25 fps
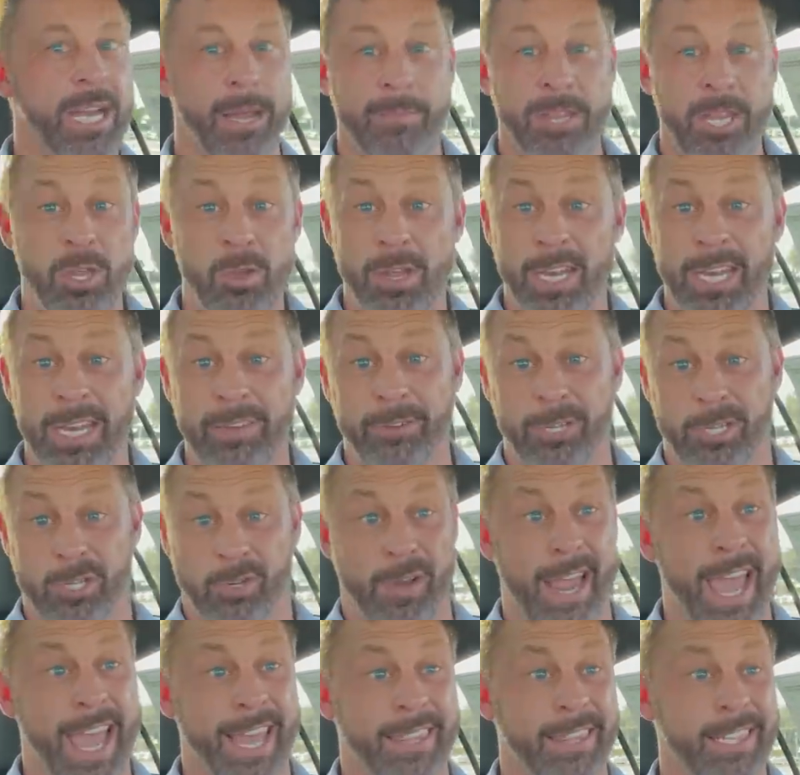I mean, you can even
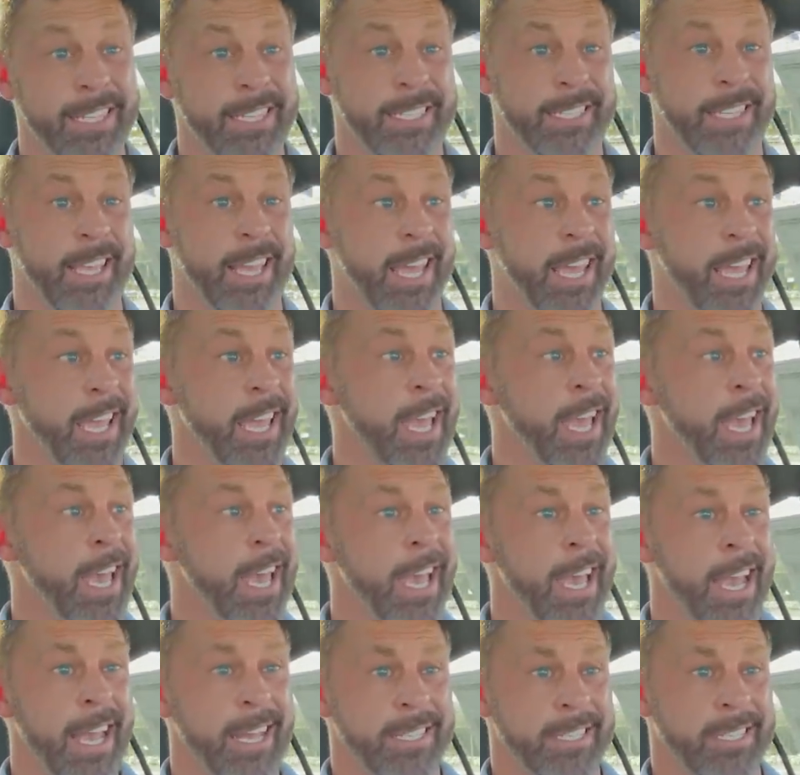track this thing
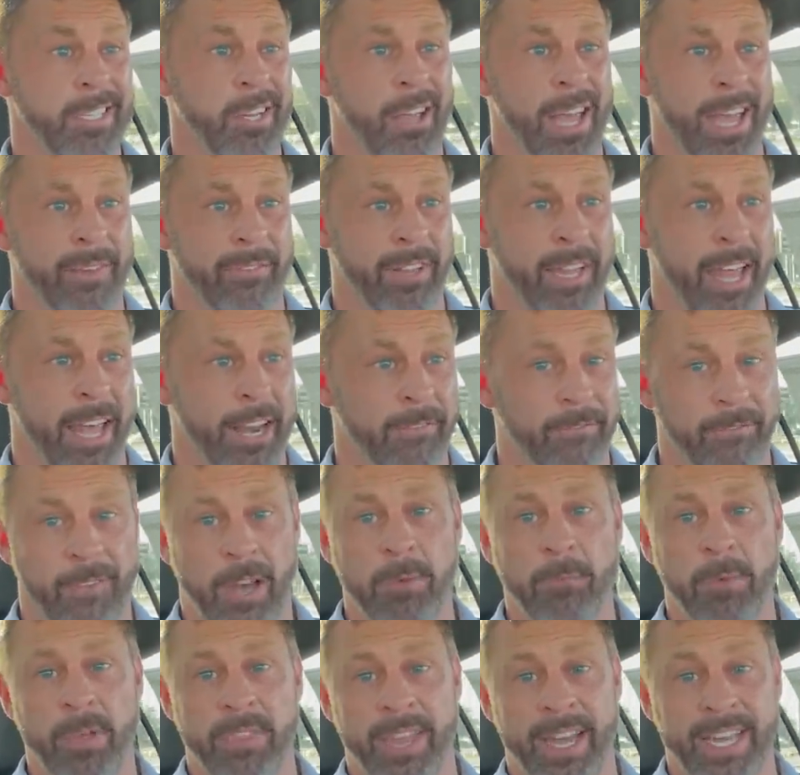and still have a lot of
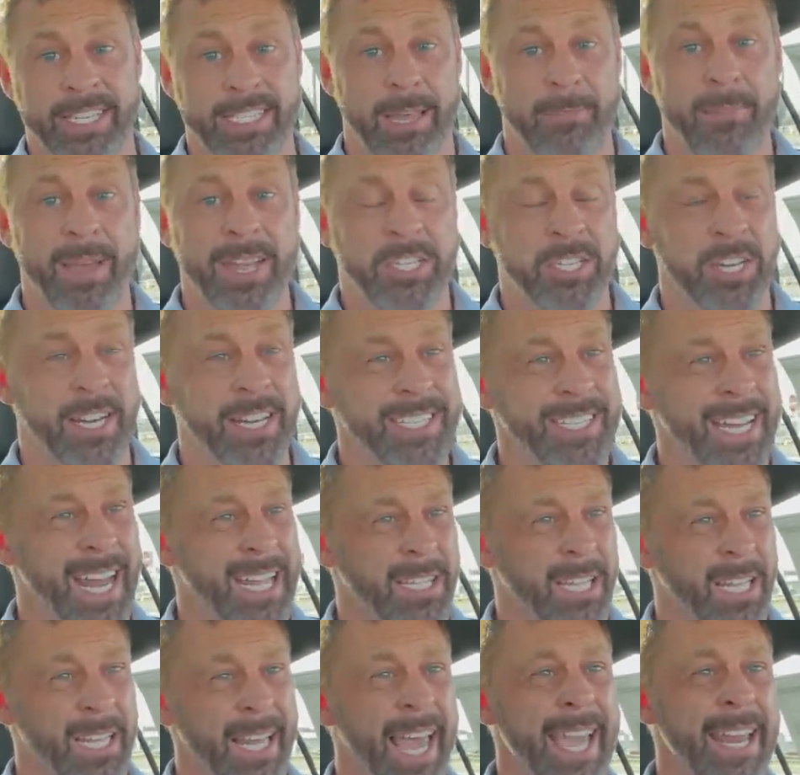fun with it. As I mentioned, it's
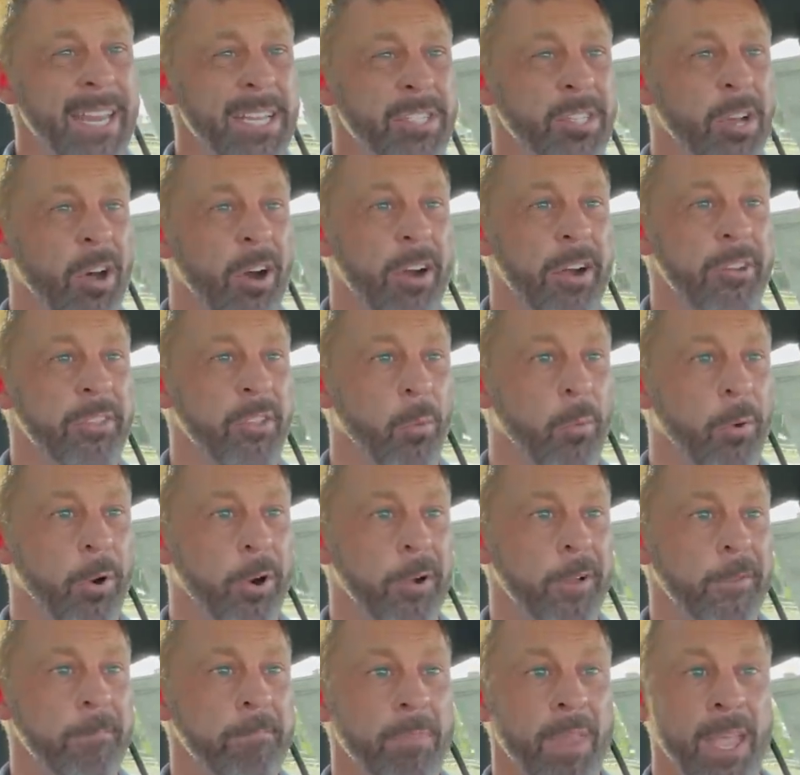not the lightest car in the
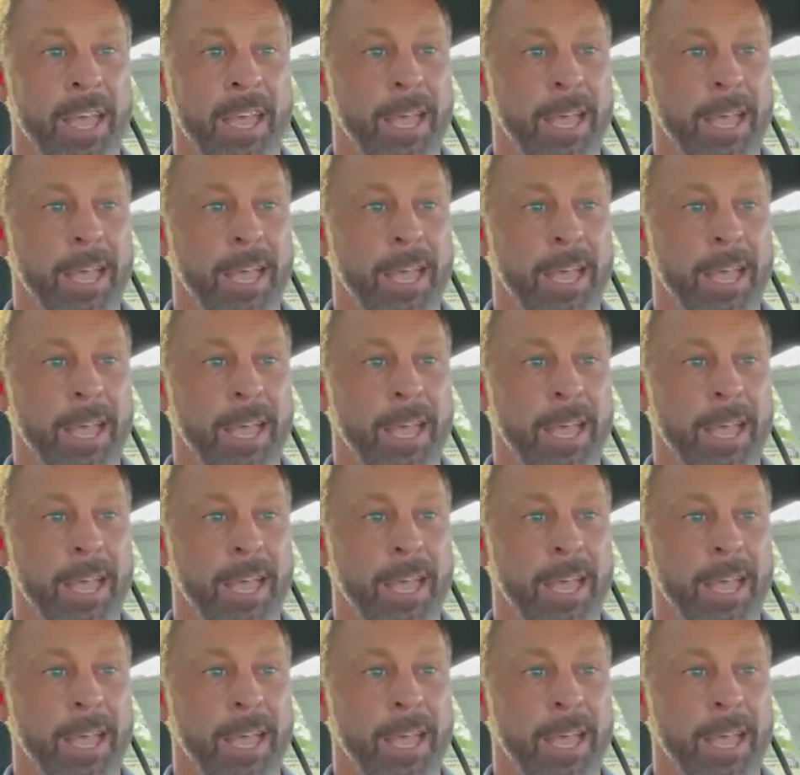world,